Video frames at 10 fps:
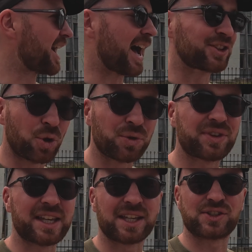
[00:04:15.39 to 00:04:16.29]
I don't
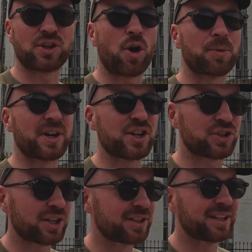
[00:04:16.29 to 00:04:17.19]
think it's in
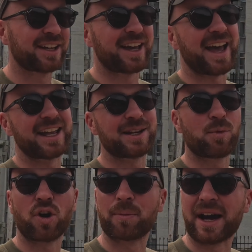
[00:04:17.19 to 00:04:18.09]
operation
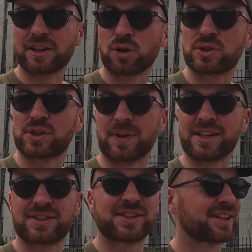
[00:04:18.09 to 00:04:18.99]
anymore by the looks of
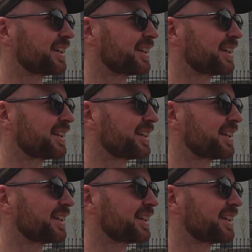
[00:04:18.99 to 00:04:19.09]
it,